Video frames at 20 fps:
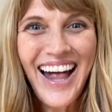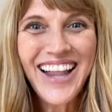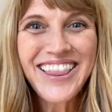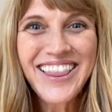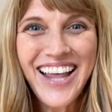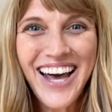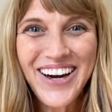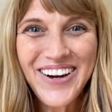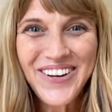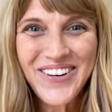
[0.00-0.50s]

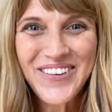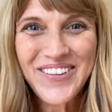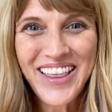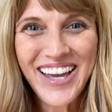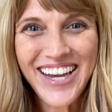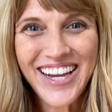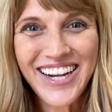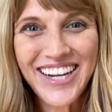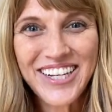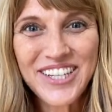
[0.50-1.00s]
Hello
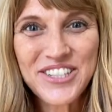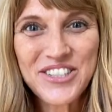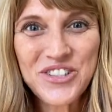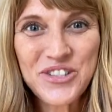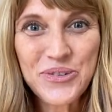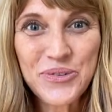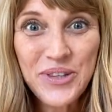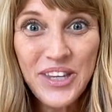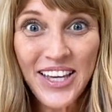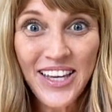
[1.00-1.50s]
there,
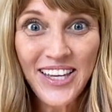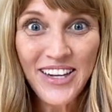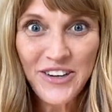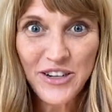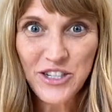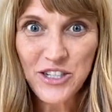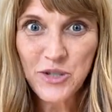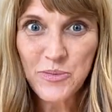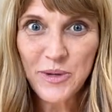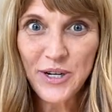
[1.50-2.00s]
Julie
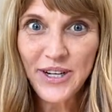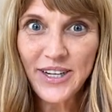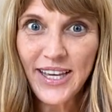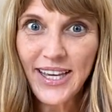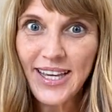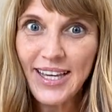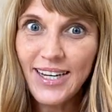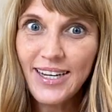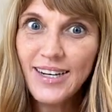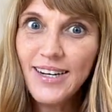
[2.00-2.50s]
Hirschberg
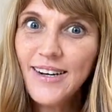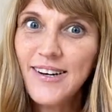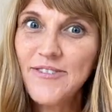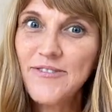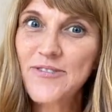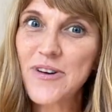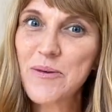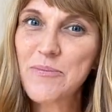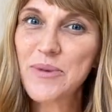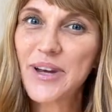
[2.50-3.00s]
here
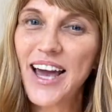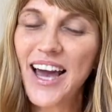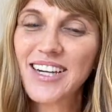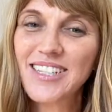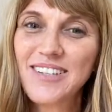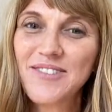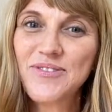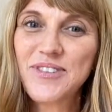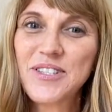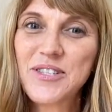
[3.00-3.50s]
from
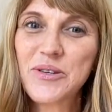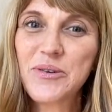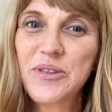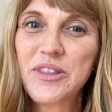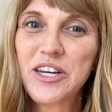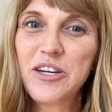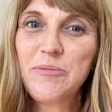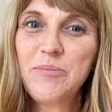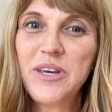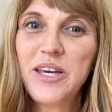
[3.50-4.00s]
Reactive Physical
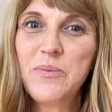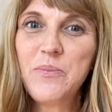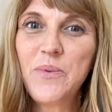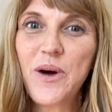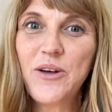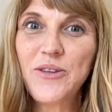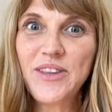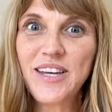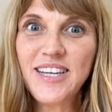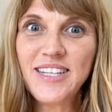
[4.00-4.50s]
Therapy and
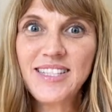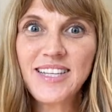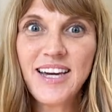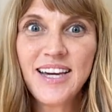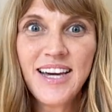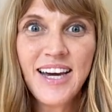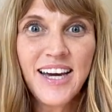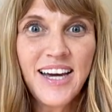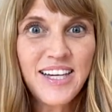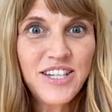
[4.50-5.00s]
Wellness
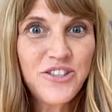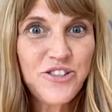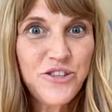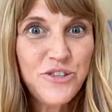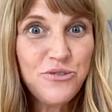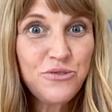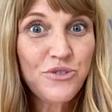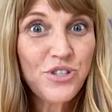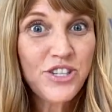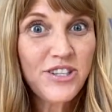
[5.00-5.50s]

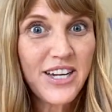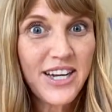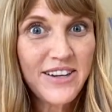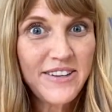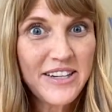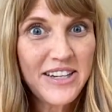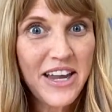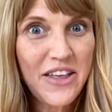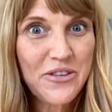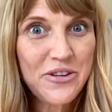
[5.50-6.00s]
to
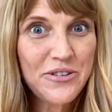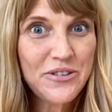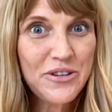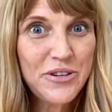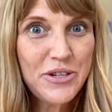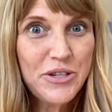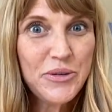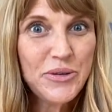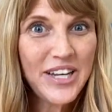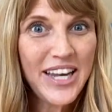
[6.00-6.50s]
share another
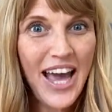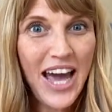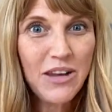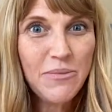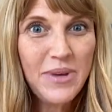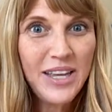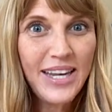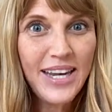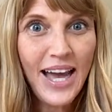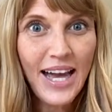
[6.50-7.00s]

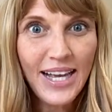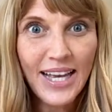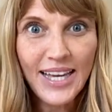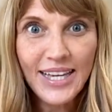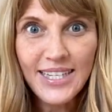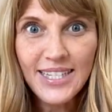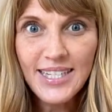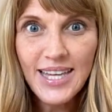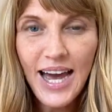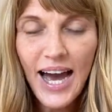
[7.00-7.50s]
neuroanatomy
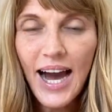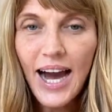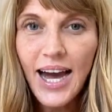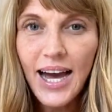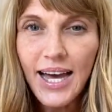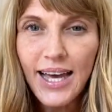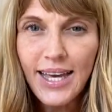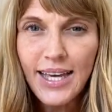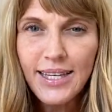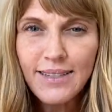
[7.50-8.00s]
nugget.
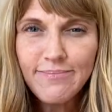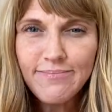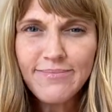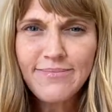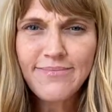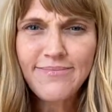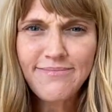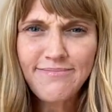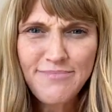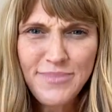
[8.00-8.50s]
I
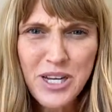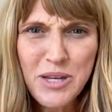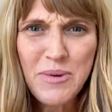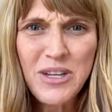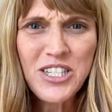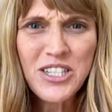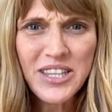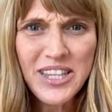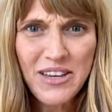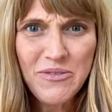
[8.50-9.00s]
pretty
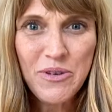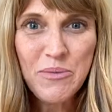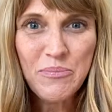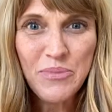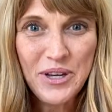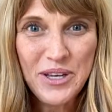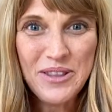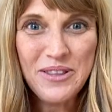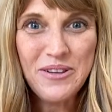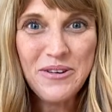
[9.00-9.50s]
much live and
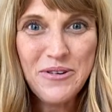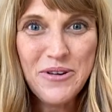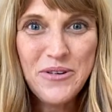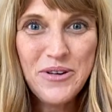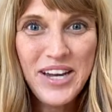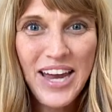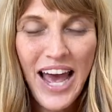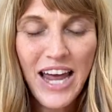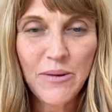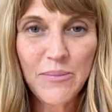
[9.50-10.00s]
breathe
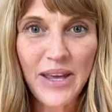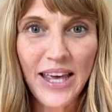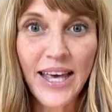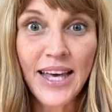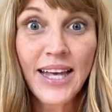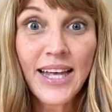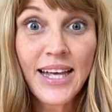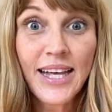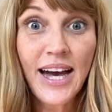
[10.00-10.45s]
neuroanatomy.